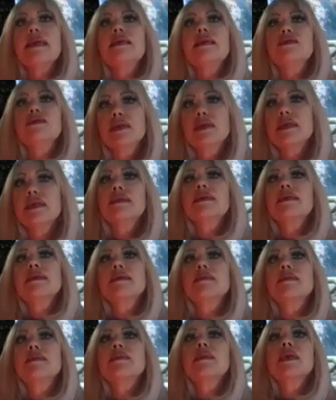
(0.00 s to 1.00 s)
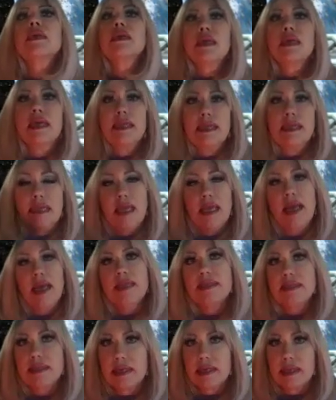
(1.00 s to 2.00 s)
he tricked him and he
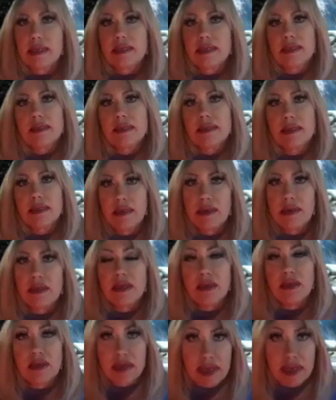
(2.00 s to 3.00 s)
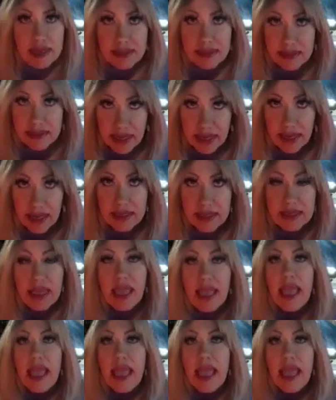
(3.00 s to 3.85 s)
got stuck here in the United States.